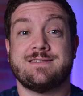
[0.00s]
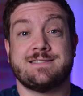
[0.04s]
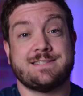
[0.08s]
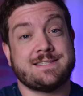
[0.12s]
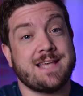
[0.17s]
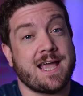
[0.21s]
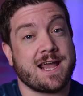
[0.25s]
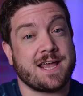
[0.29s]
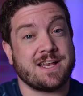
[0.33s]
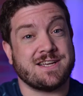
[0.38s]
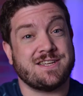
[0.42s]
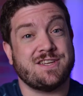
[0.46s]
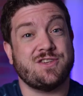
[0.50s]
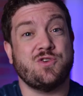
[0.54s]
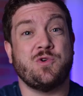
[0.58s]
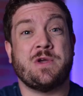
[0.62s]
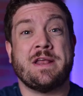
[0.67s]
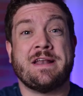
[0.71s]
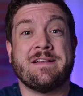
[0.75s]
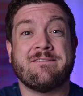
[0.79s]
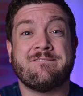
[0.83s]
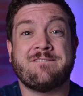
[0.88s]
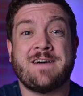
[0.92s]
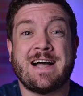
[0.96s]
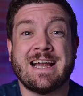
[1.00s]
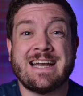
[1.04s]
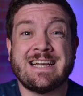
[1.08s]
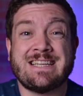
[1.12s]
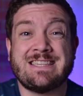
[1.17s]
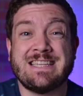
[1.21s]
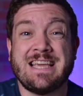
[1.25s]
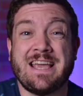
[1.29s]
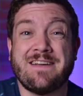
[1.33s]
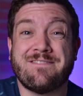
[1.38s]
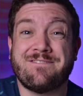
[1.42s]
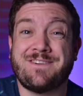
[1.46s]
Second, you can
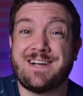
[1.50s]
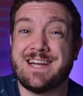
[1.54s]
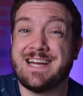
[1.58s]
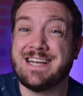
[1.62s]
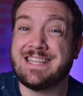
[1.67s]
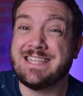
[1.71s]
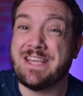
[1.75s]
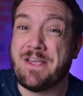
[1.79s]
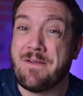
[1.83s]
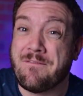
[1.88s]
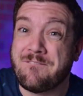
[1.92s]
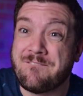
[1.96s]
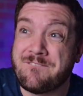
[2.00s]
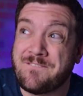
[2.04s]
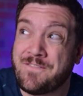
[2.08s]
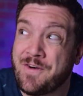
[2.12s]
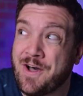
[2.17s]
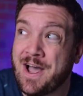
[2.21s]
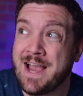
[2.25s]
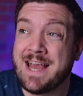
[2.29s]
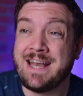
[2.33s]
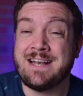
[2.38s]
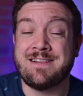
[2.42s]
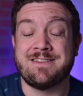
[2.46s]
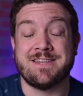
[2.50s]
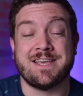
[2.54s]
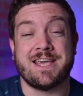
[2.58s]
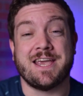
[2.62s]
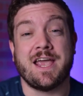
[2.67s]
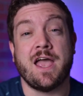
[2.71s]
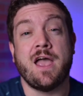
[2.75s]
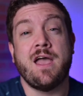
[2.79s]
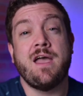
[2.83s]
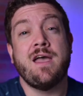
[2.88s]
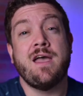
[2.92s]
finally, finally, finally